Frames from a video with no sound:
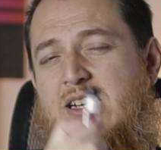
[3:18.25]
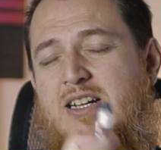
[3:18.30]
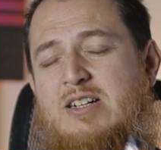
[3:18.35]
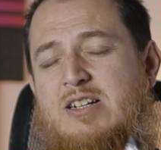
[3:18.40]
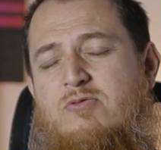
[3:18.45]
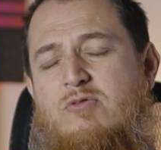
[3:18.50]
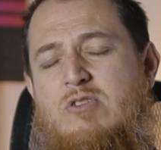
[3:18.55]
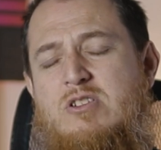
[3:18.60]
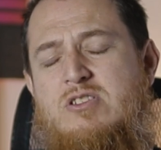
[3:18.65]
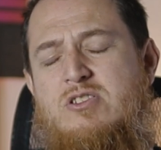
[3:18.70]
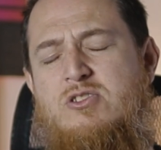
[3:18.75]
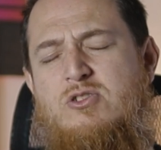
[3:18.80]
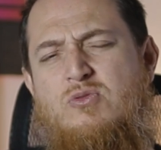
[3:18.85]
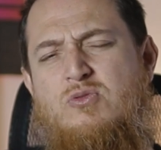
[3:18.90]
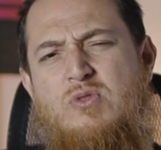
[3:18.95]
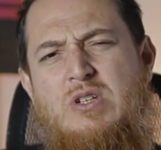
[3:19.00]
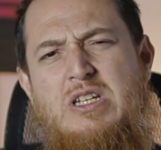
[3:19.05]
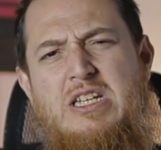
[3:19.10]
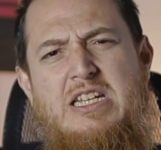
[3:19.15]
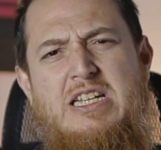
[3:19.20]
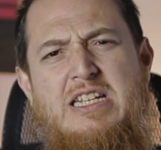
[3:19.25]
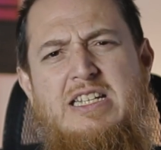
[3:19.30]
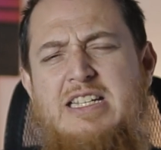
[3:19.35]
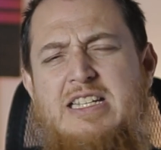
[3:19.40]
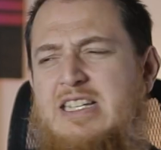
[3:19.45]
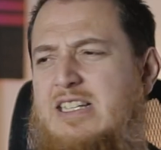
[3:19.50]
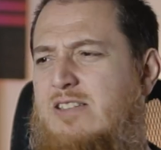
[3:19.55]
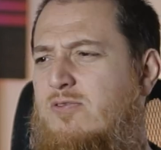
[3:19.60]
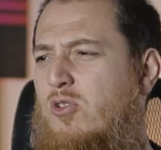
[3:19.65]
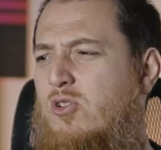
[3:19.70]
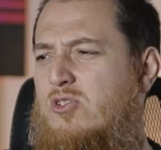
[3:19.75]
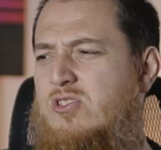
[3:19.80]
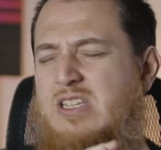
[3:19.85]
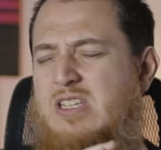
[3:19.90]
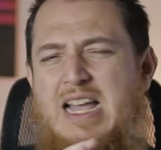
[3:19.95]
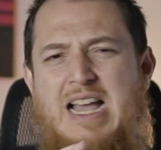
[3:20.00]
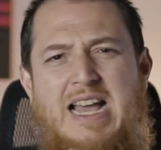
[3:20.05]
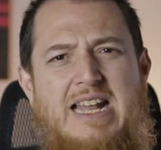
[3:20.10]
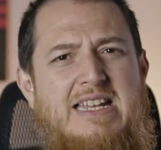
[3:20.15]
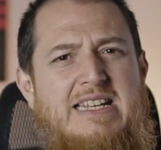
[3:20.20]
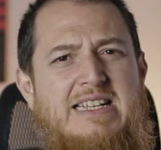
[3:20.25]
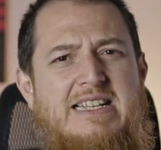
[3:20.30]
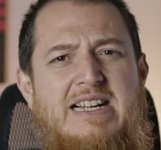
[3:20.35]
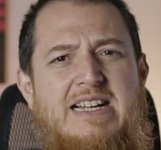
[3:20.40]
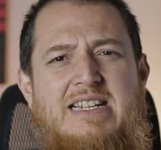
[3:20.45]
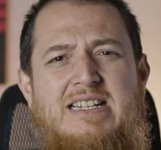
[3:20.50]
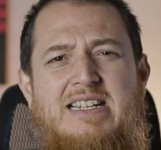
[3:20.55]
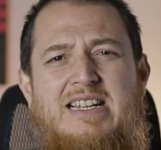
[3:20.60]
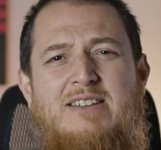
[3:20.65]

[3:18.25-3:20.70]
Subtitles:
It was sweet, it was elegant,